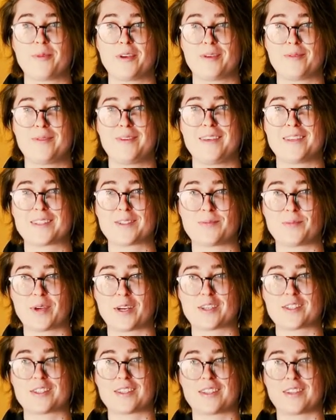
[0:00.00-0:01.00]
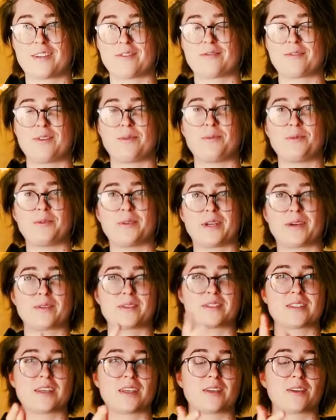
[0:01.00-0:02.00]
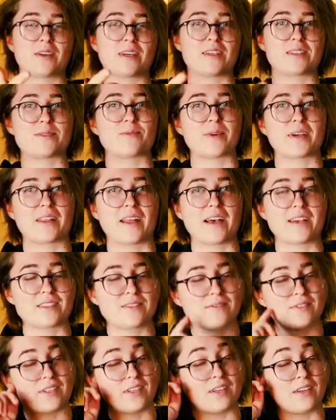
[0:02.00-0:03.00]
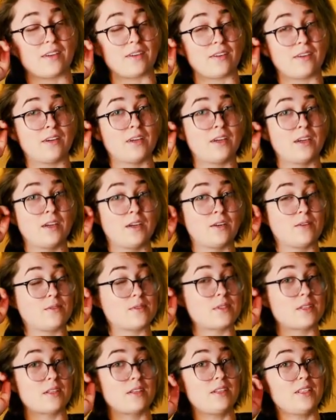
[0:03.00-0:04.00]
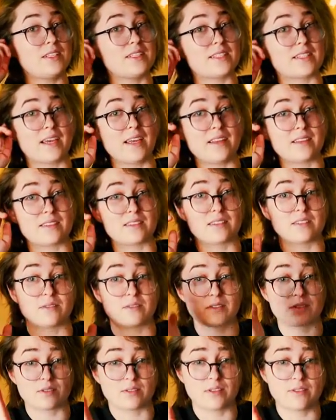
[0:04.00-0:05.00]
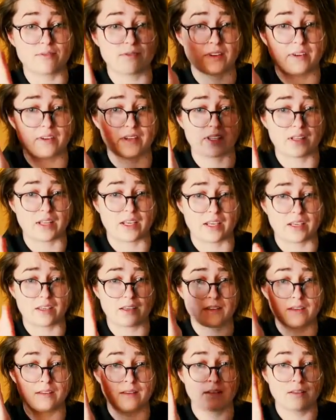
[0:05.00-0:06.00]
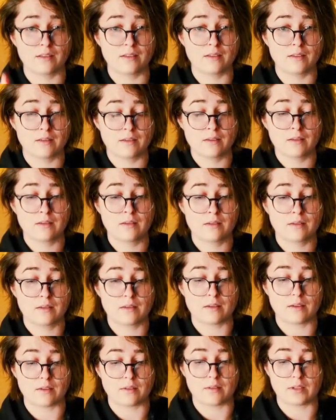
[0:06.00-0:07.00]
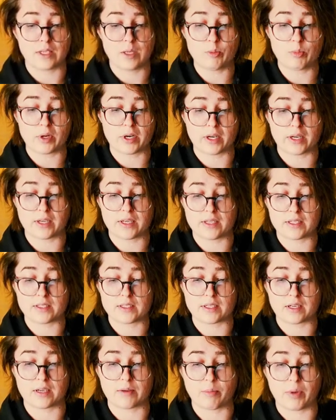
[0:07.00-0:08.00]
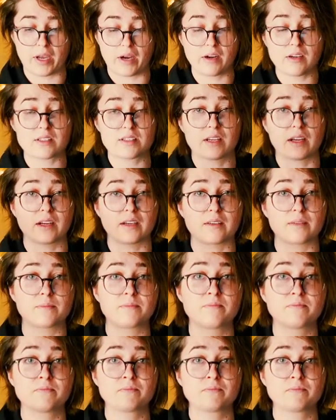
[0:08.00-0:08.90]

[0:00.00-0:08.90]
maybe especially the full moon I was telling you guys in my last video, was a little intense and it was sort of very like, you know, Libra is um, air sign.